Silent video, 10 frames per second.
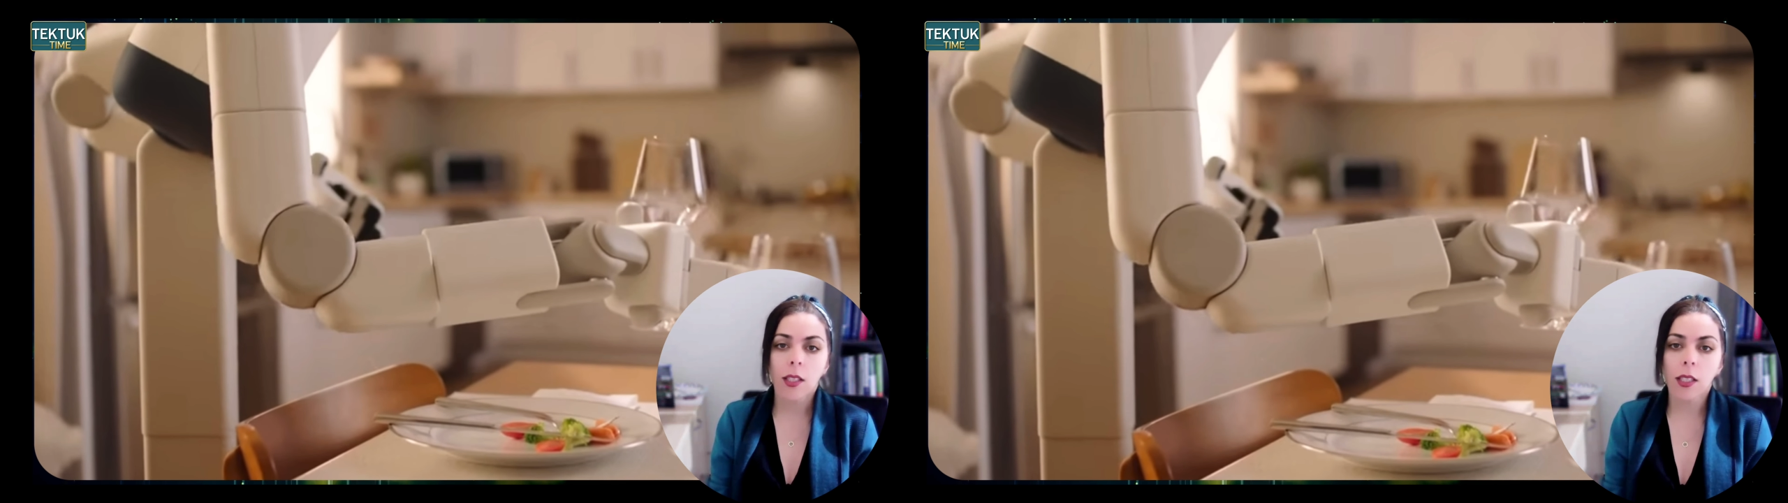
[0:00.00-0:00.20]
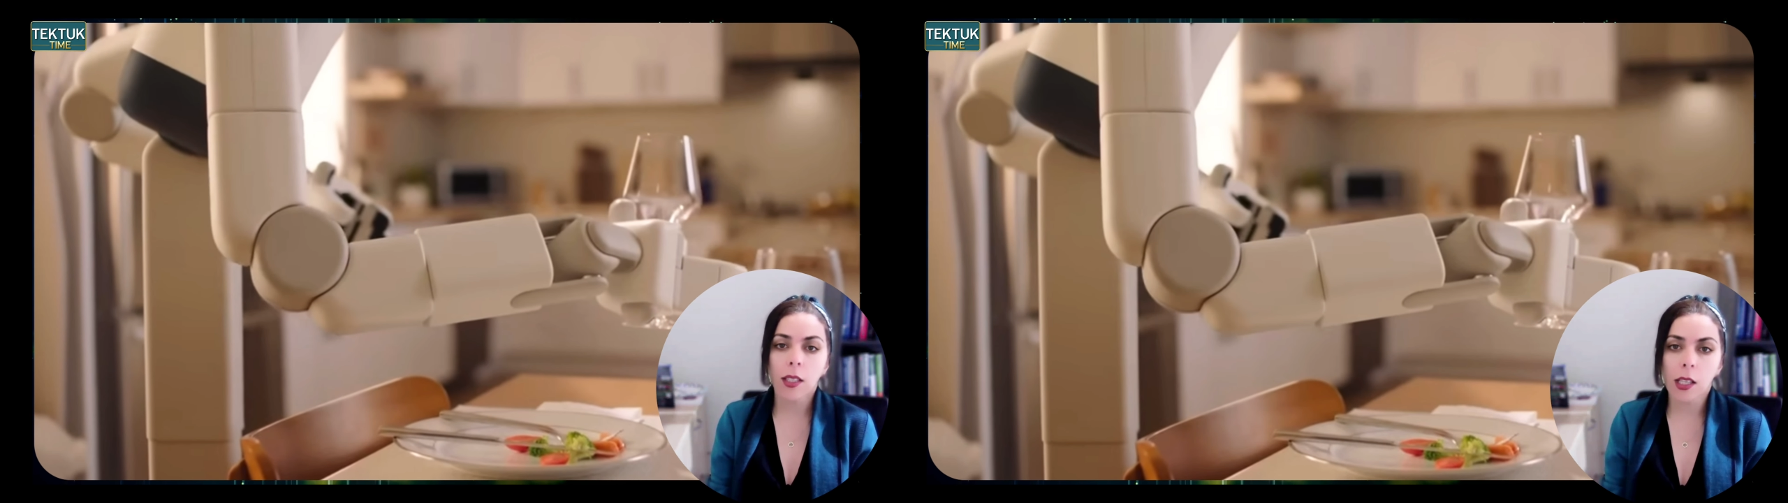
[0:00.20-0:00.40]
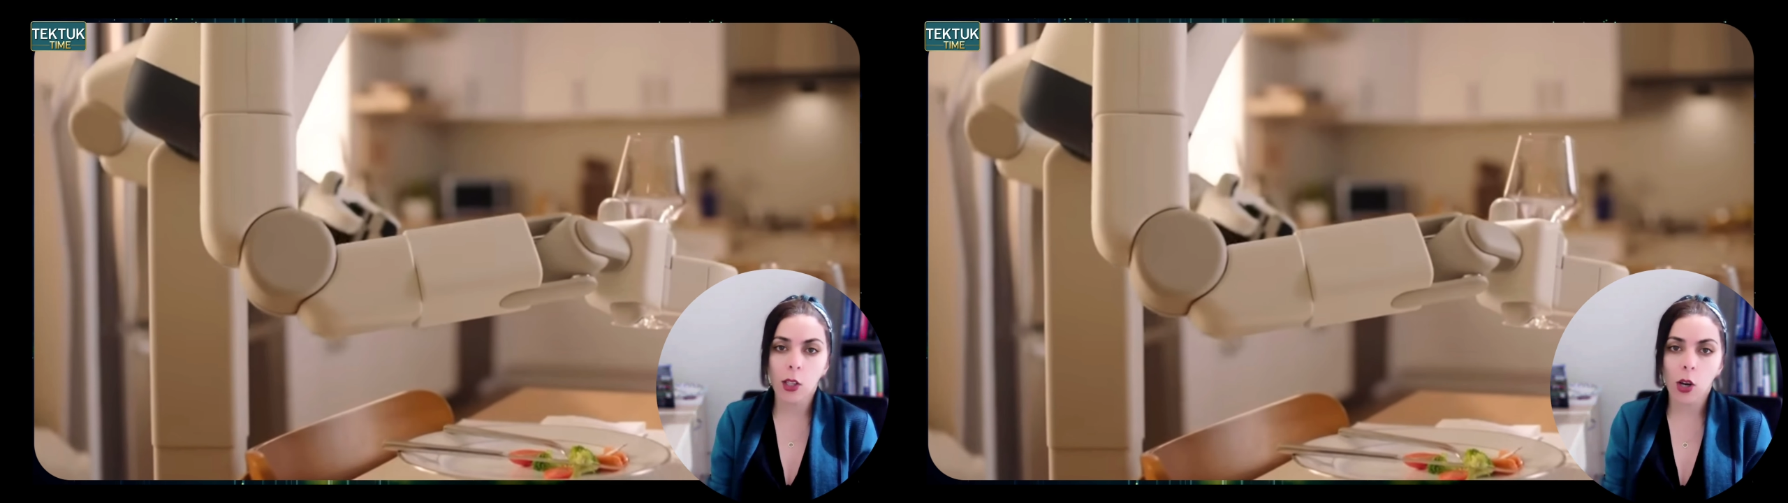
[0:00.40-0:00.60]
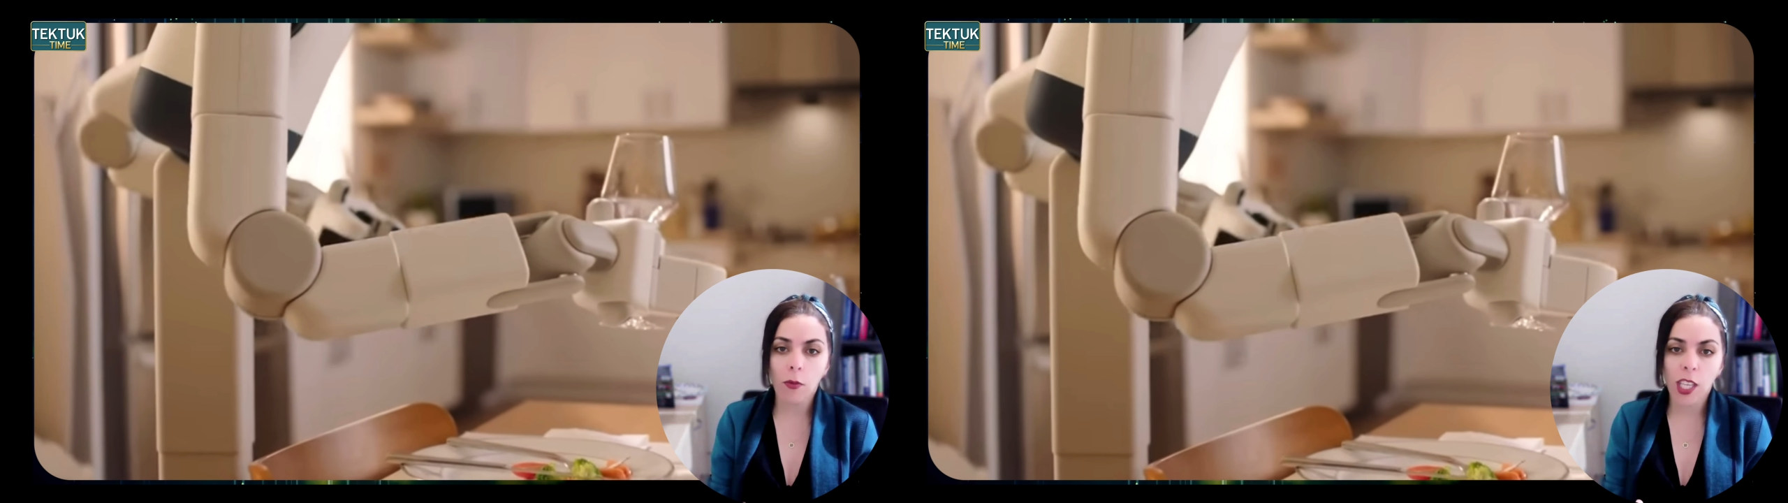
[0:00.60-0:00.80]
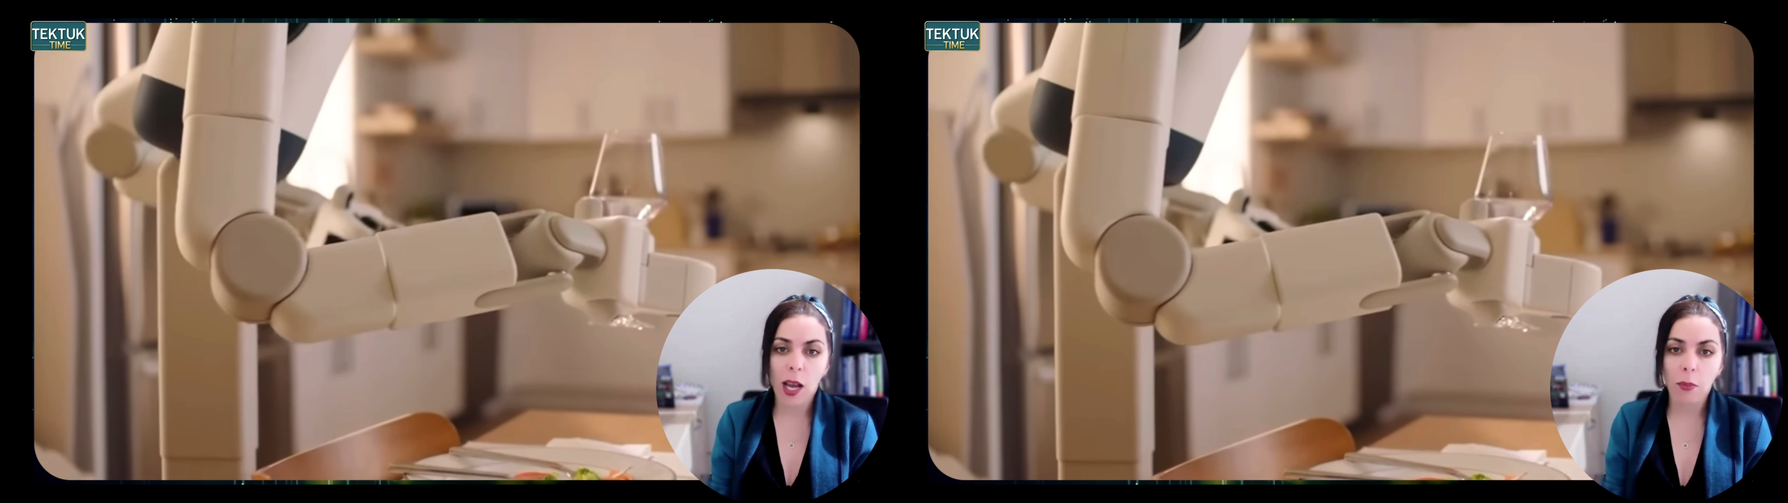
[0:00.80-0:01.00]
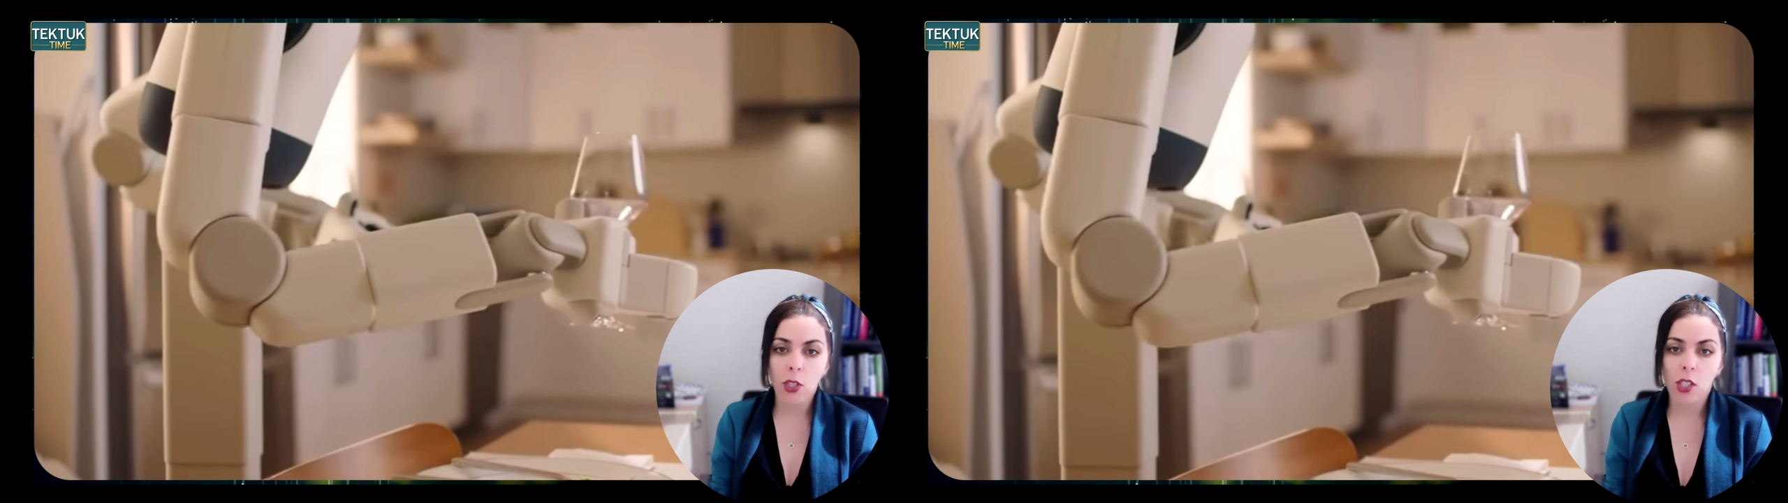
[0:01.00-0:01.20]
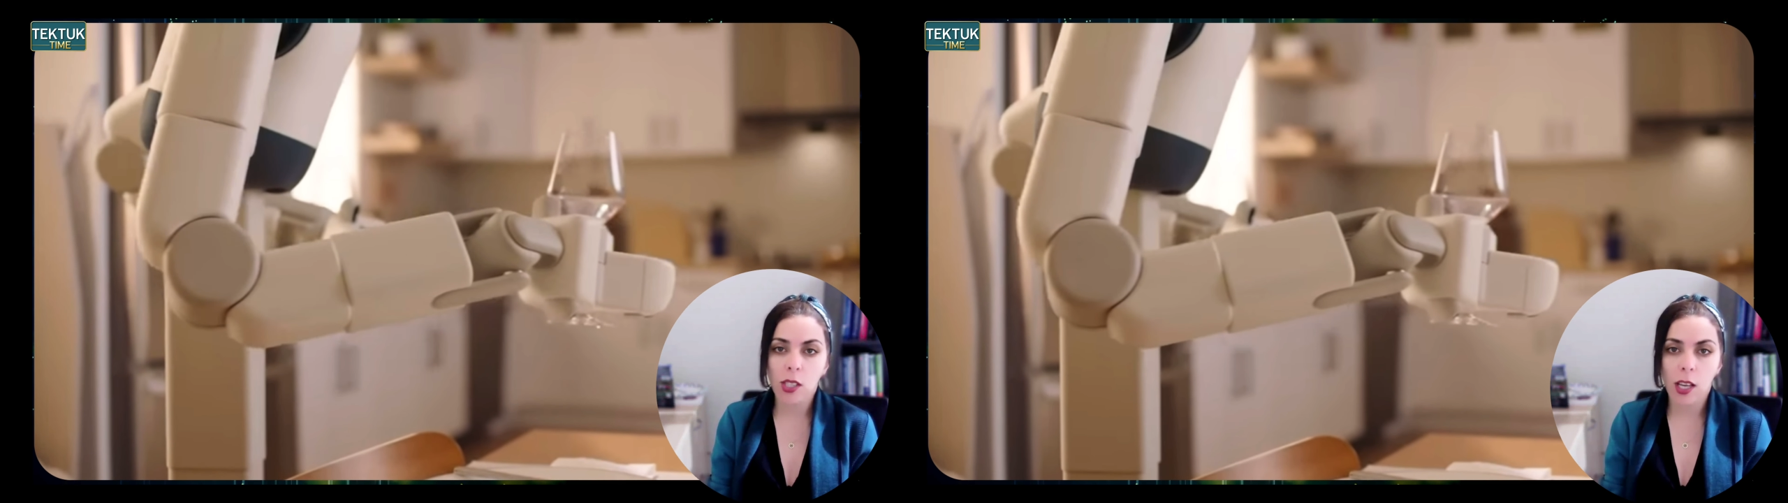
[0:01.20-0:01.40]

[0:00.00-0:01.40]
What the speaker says: then the glove captures